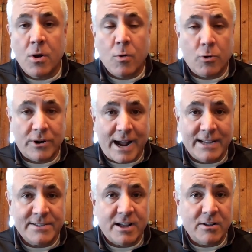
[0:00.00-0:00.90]
or
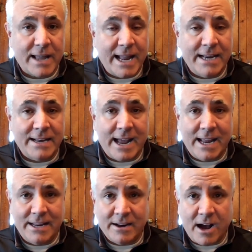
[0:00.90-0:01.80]
diastolic 80 to
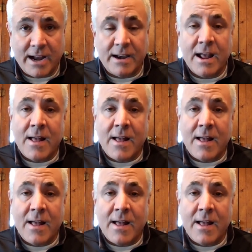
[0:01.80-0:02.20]
89,